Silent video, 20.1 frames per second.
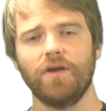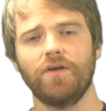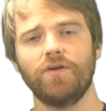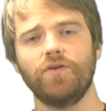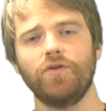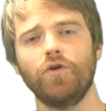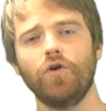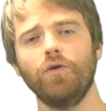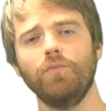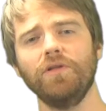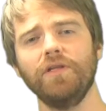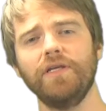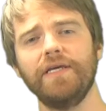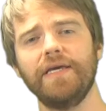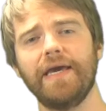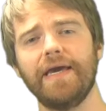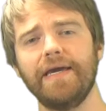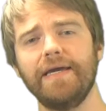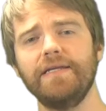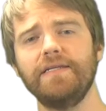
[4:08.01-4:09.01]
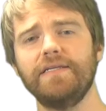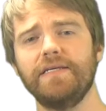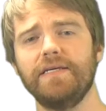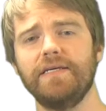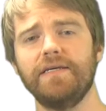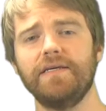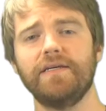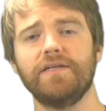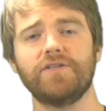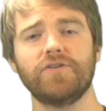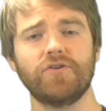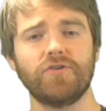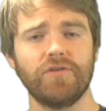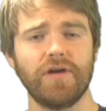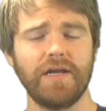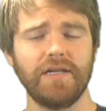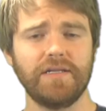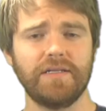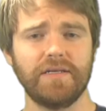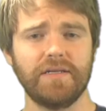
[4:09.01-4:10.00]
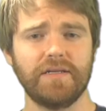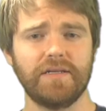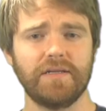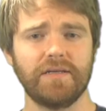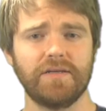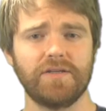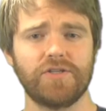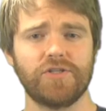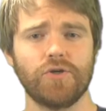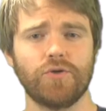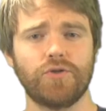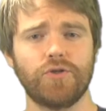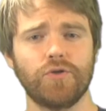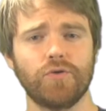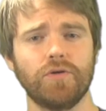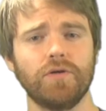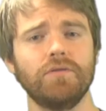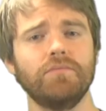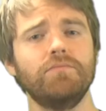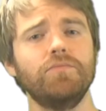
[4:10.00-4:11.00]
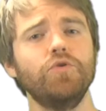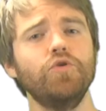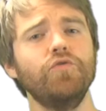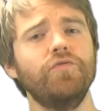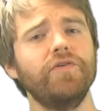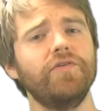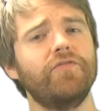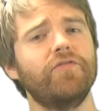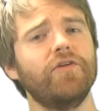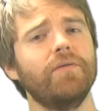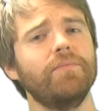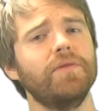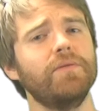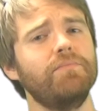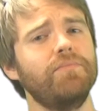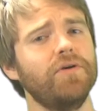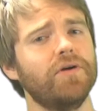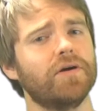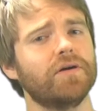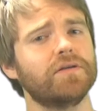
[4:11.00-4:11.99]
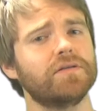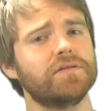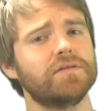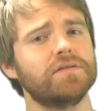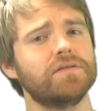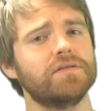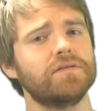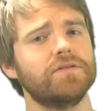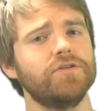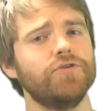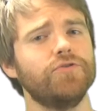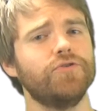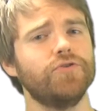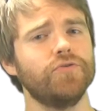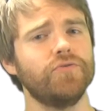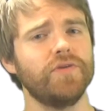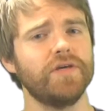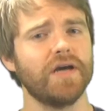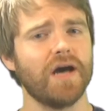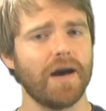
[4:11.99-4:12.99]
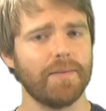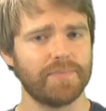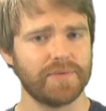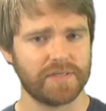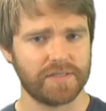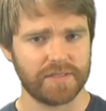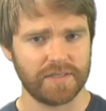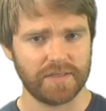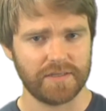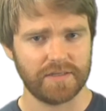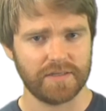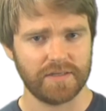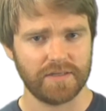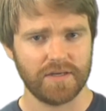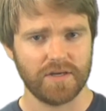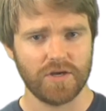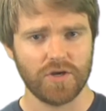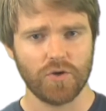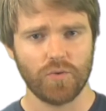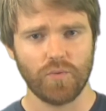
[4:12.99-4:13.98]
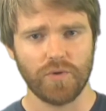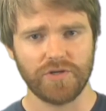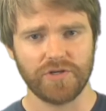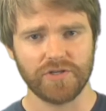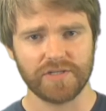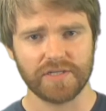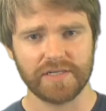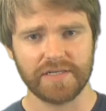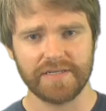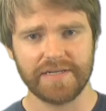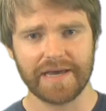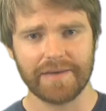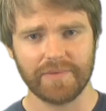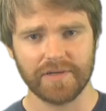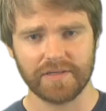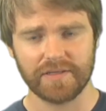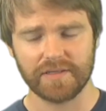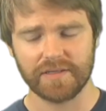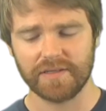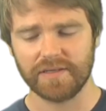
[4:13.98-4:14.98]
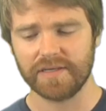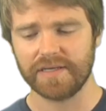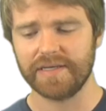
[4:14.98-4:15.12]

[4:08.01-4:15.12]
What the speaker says: Normally AD is credited. So to remove it from the books, you do the opposite, which is a debit.